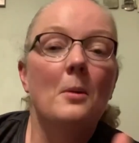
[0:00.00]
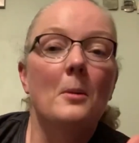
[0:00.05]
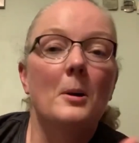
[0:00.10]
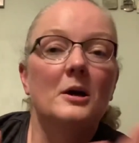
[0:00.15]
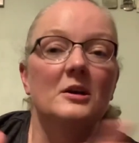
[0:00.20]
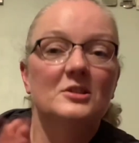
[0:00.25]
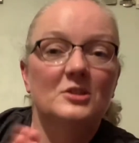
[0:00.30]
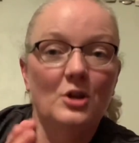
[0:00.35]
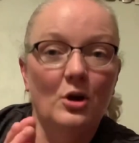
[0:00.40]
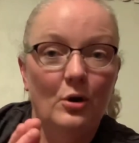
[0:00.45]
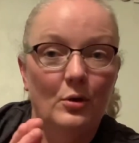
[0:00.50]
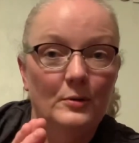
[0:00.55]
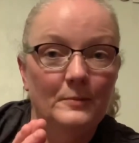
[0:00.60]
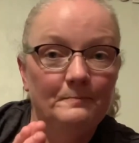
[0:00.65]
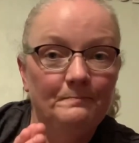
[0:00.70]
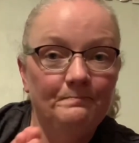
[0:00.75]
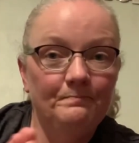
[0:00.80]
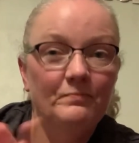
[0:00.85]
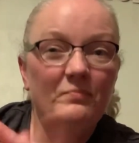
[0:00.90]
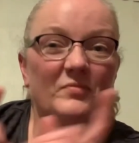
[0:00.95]
So
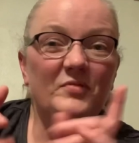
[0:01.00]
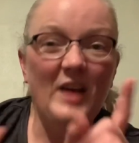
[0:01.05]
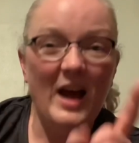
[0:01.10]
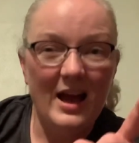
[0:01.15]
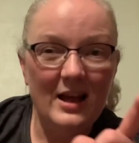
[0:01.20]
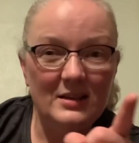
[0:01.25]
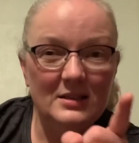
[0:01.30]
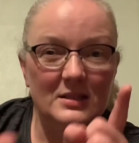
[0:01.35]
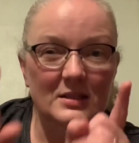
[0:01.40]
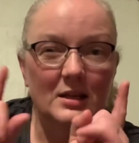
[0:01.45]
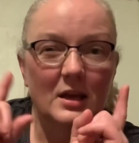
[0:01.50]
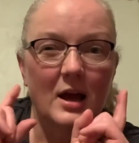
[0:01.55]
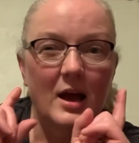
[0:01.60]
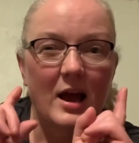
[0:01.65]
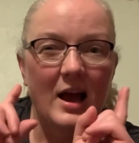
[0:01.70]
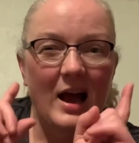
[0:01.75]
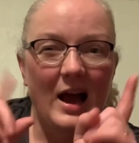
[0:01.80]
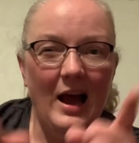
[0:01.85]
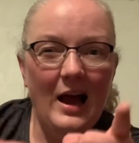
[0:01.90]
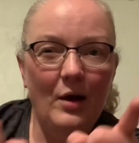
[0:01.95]
that's
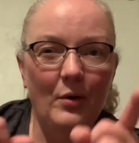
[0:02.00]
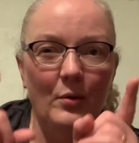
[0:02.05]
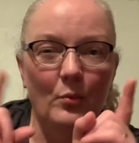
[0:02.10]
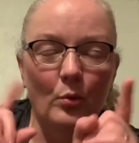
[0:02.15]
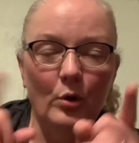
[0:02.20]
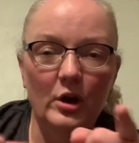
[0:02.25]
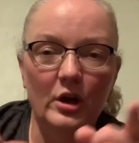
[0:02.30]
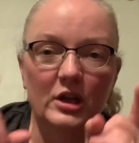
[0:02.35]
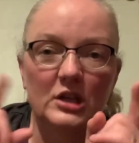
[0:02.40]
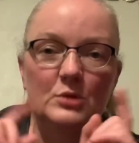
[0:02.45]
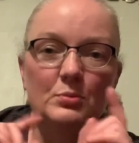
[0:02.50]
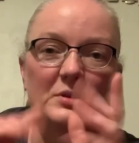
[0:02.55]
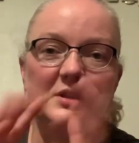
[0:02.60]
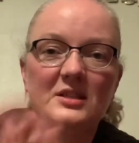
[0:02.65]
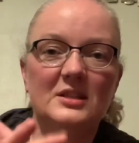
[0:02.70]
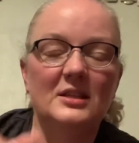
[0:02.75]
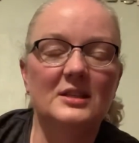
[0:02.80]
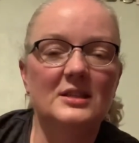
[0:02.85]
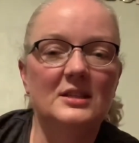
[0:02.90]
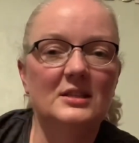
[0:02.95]
how it works with
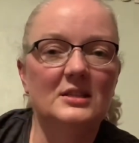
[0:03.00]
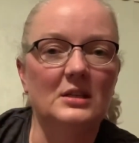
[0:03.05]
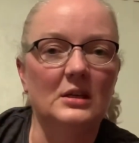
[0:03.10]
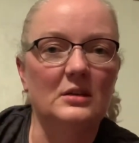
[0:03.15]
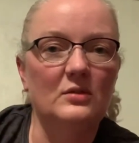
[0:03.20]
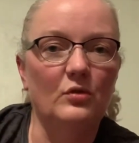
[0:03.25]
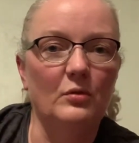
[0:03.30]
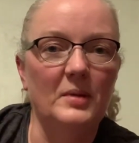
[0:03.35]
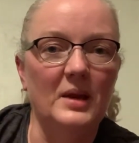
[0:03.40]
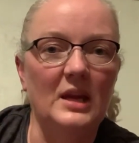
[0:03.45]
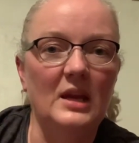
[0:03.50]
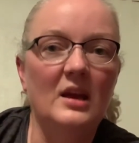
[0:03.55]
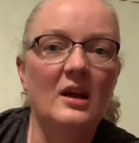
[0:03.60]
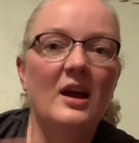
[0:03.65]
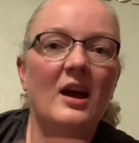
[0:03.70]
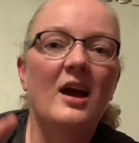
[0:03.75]
statistics for me.